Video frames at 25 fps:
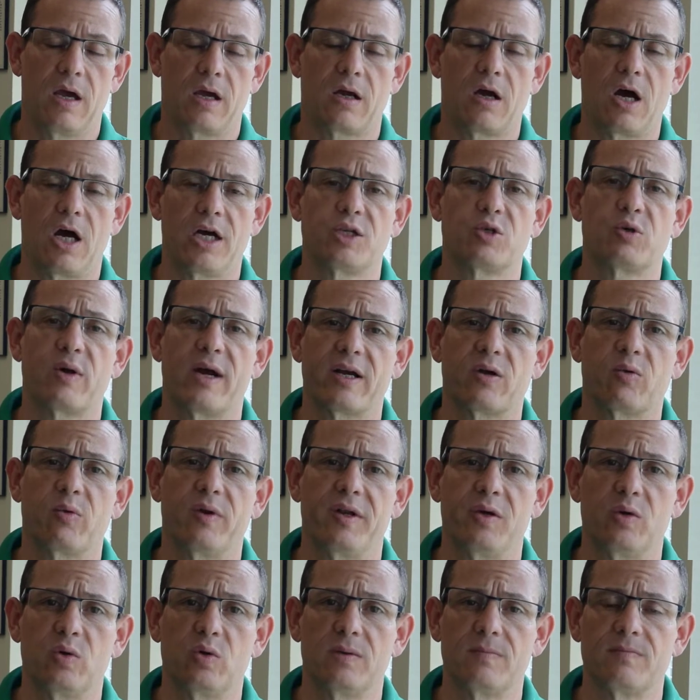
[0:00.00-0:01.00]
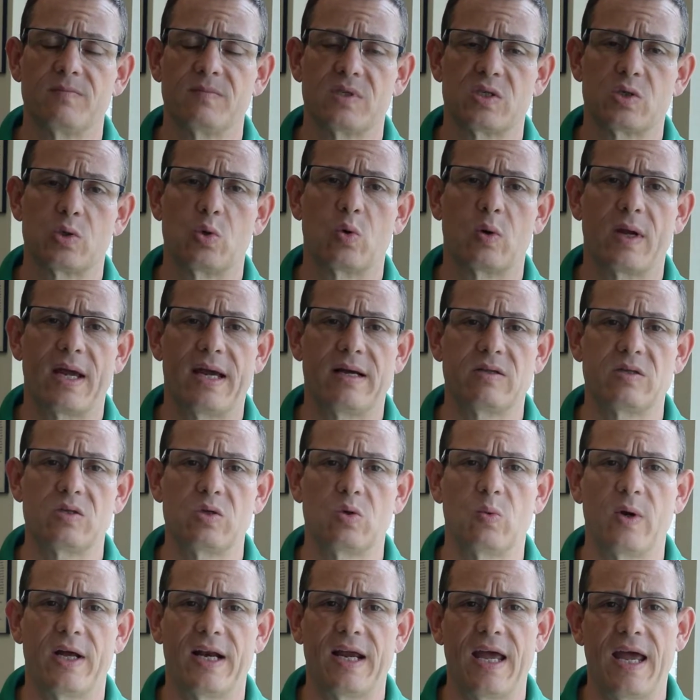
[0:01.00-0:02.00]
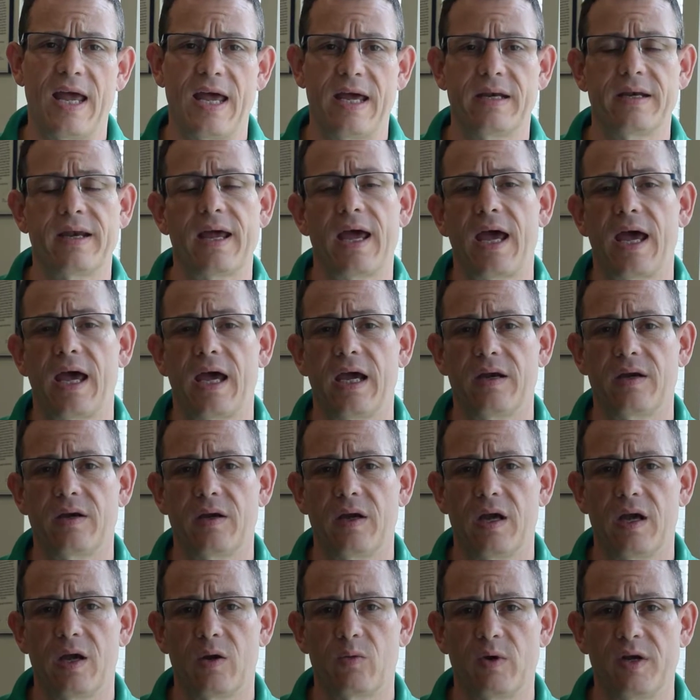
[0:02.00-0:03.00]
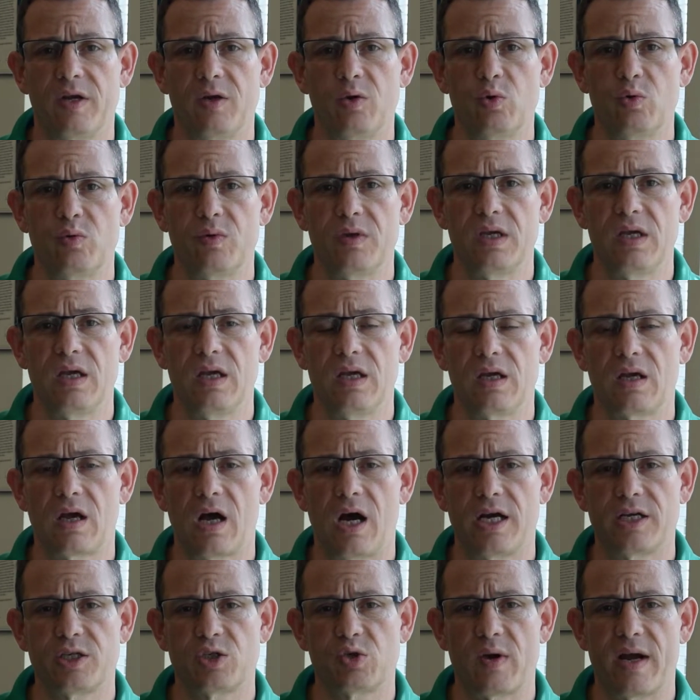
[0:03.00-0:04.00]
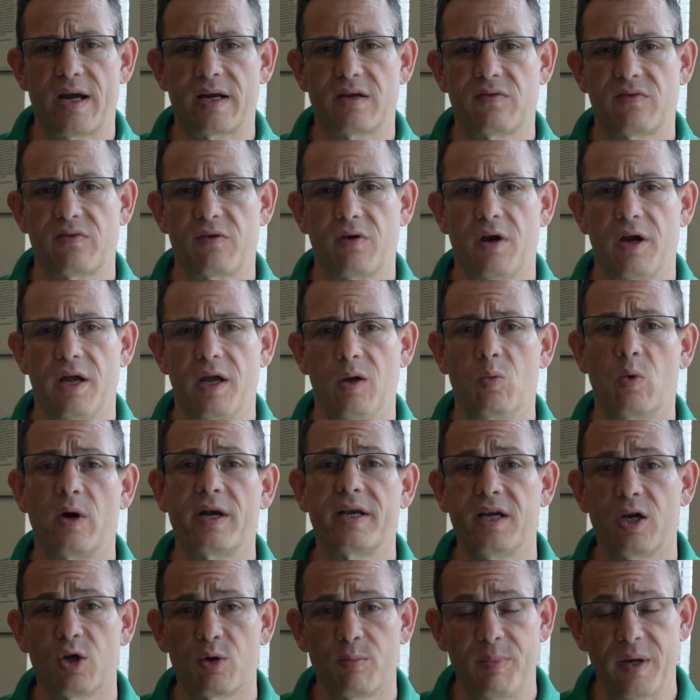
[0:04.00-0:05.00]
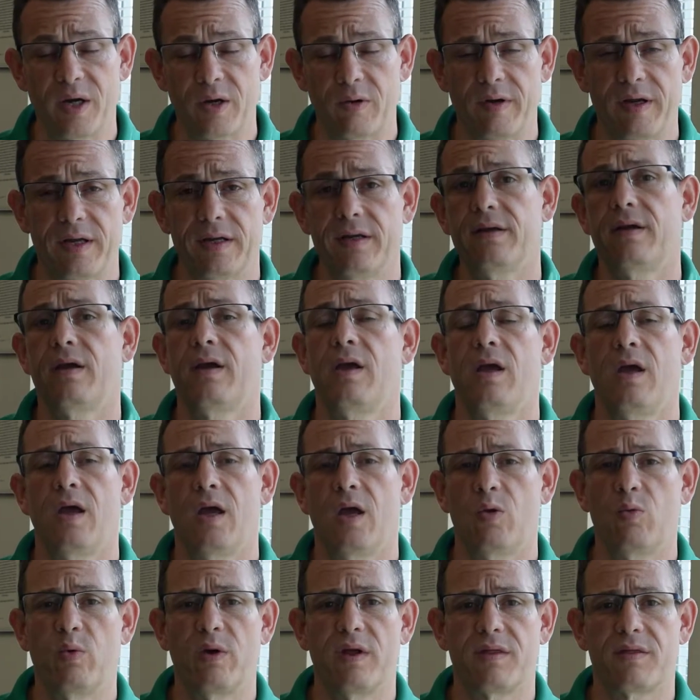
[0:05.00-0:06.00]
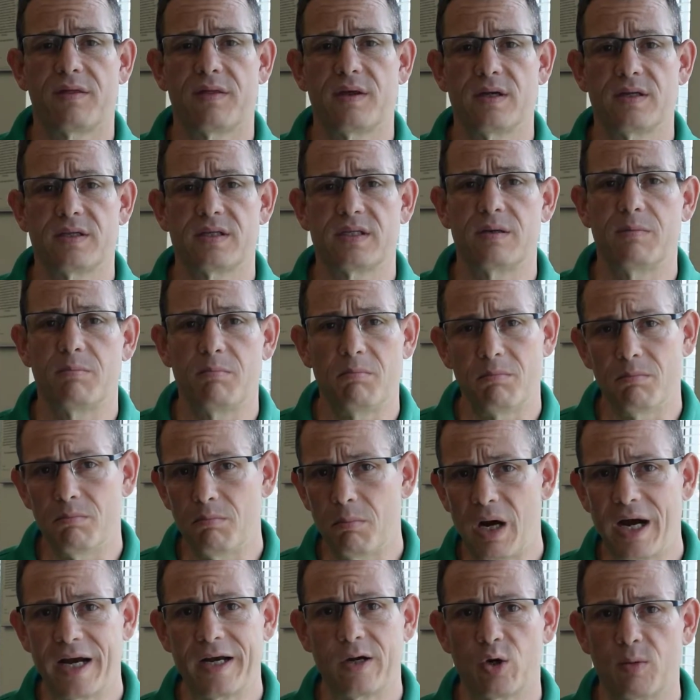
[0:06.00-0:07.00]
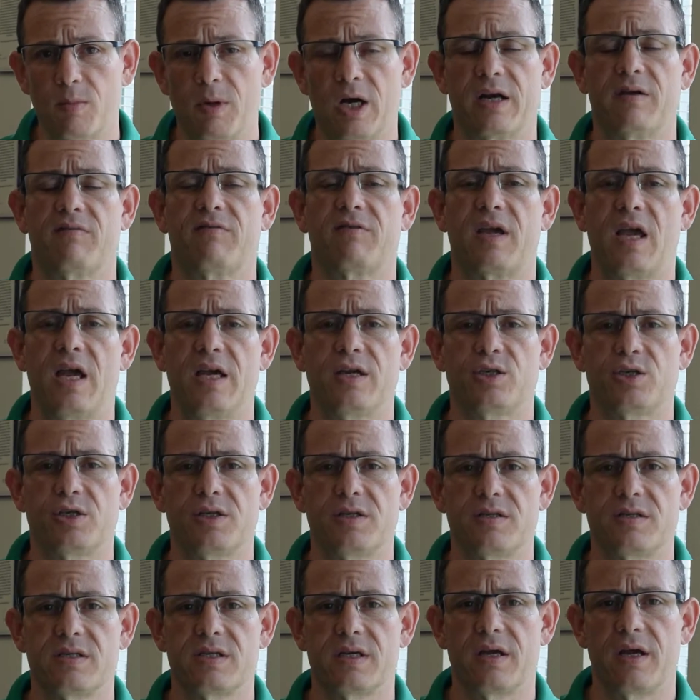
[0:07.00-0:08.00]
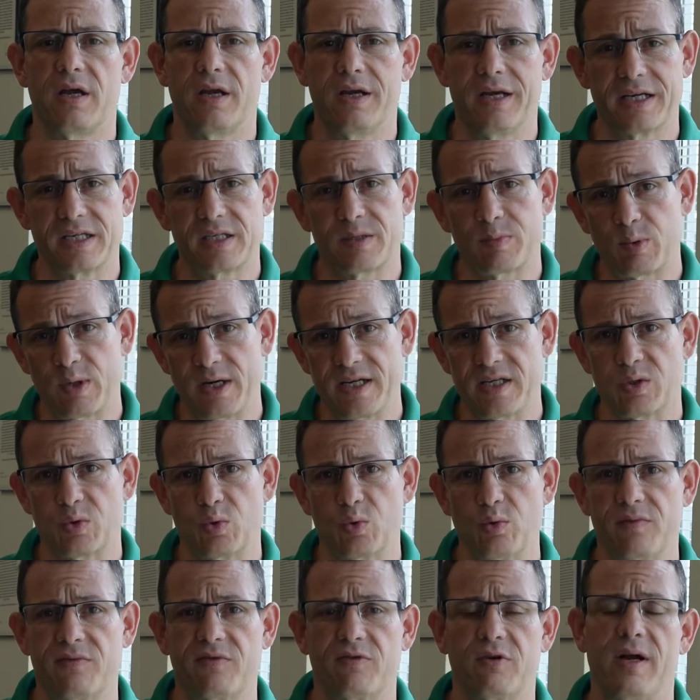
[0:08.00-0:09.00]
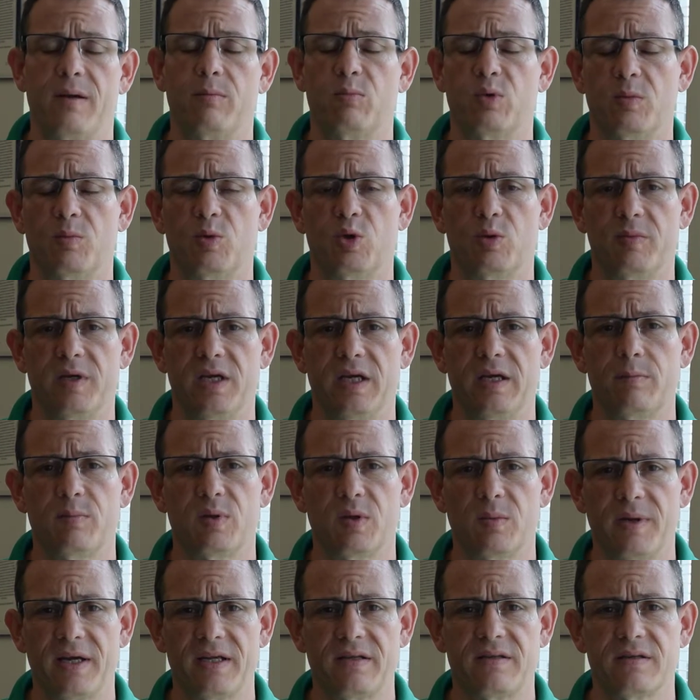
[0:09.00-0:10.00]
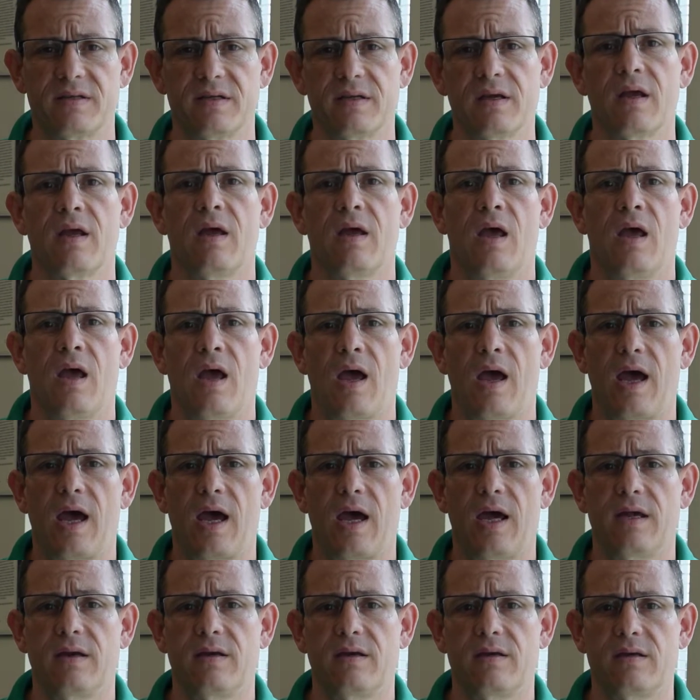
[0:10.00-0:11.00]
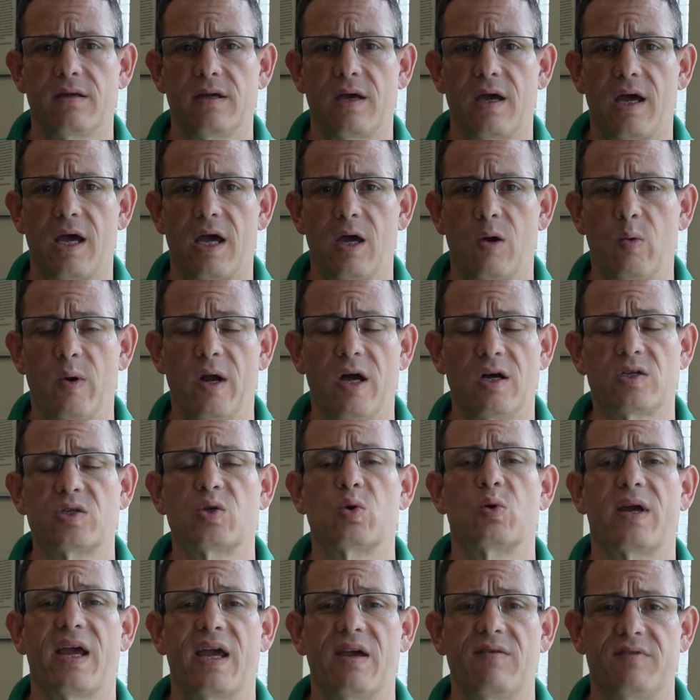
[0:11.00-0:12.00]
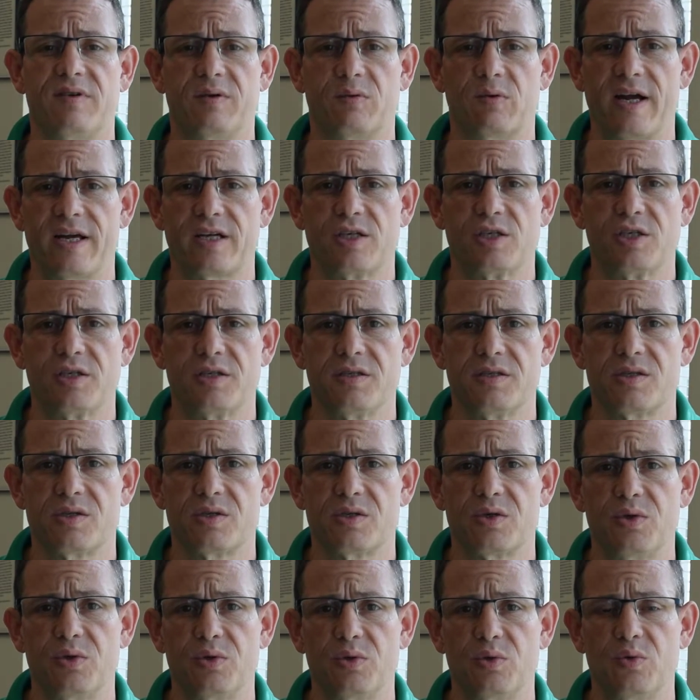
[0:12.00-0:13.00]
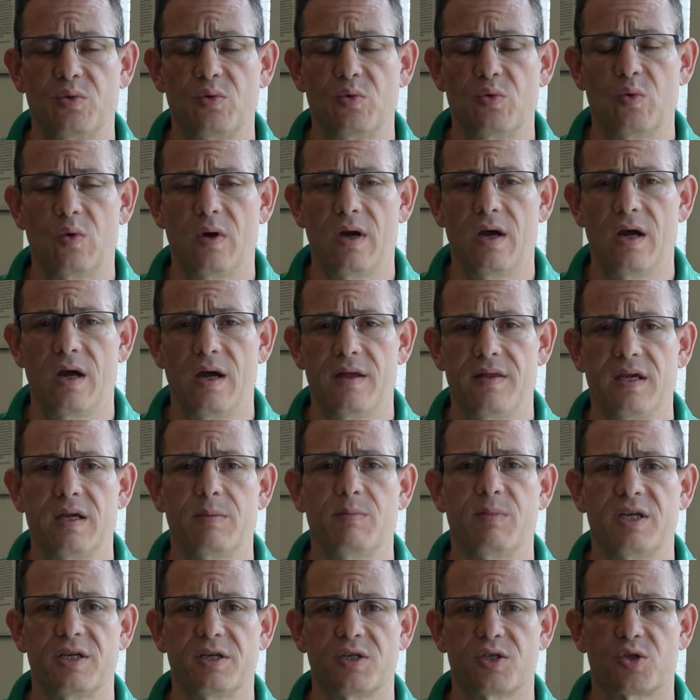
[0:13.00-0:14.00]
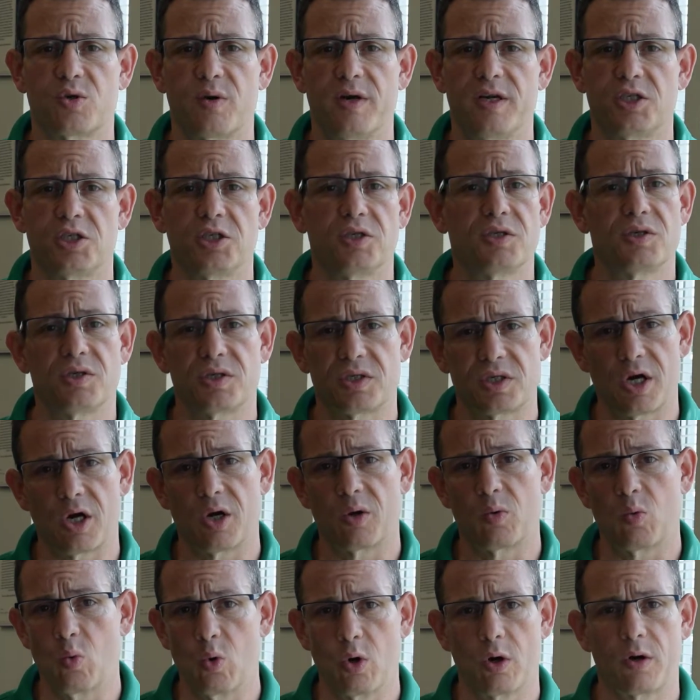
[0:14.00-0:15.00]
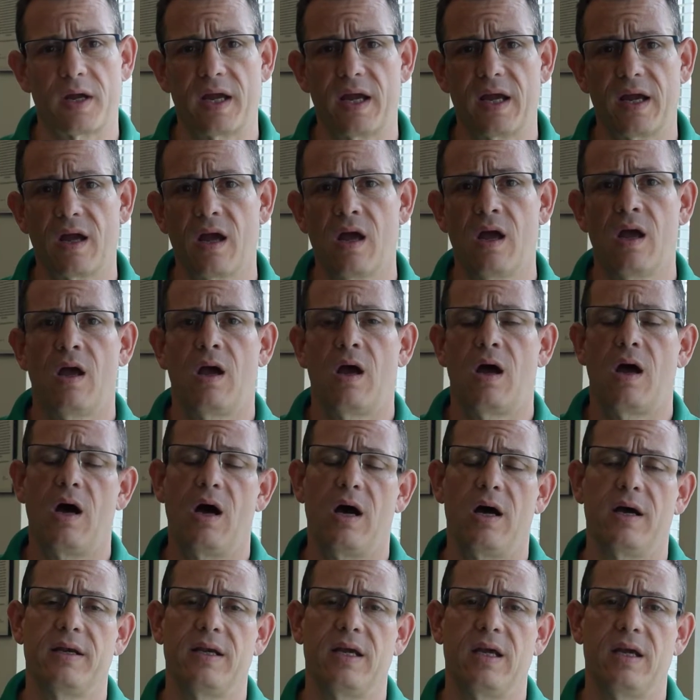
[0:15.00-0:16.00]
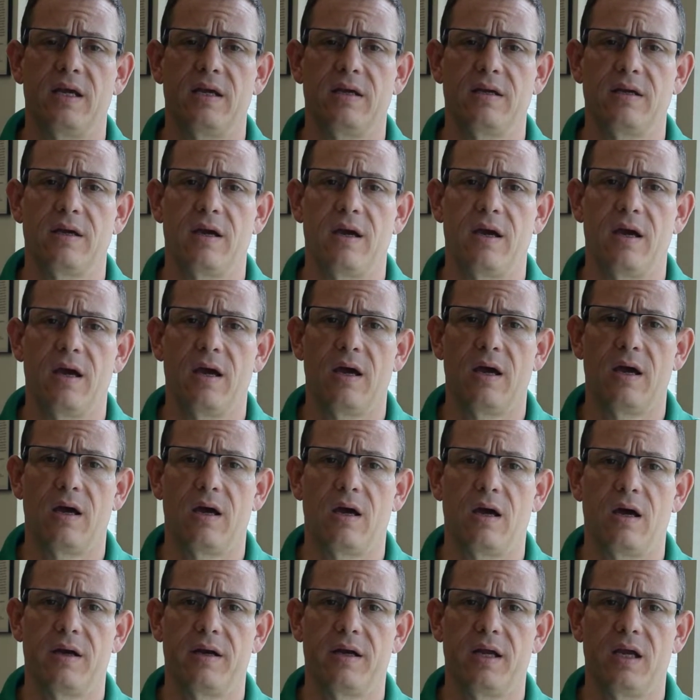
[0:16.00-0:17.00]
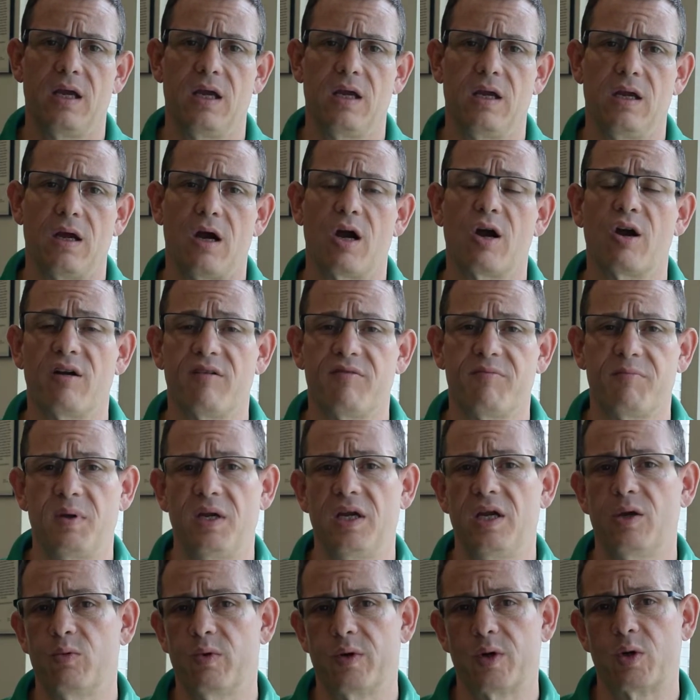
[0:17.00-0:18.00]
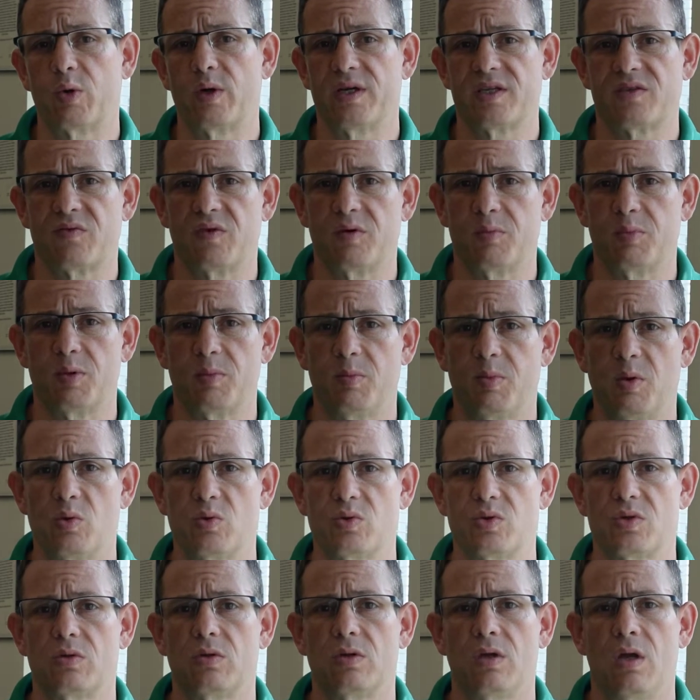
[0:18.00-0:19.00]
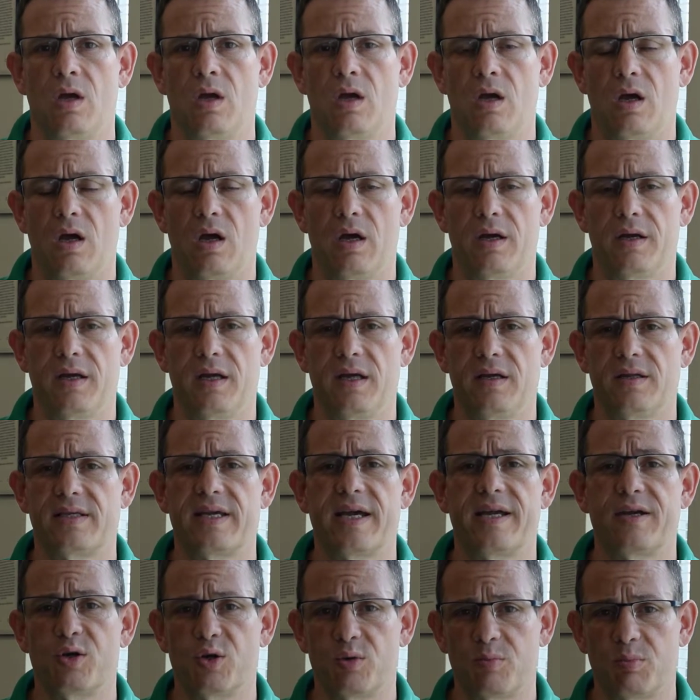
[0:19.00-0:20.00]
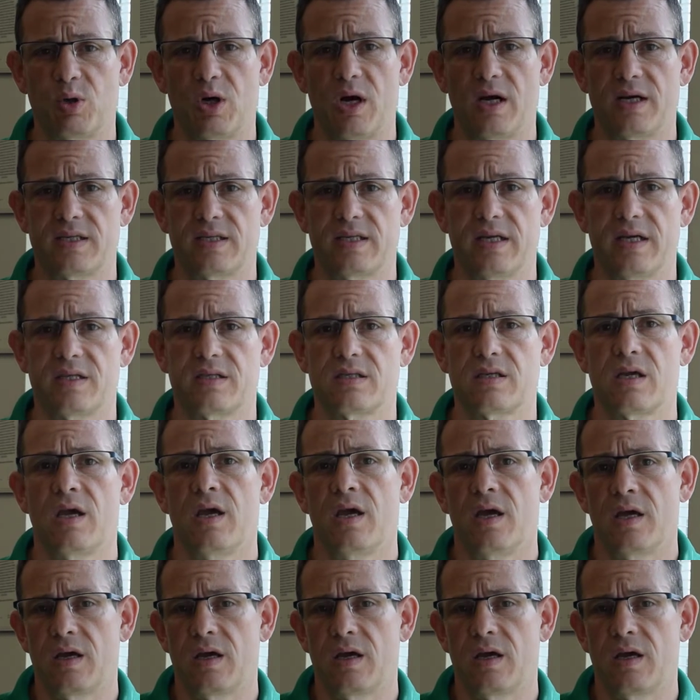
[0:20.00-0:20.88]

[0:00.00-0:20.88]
Contract renewal. So council went ahead and renewed the contract for a one-year period with some minor modifications. An express route for Embrun will be implemented, and we also gave directions to the administration to start working on a RFP, a request for proposal, on a tender process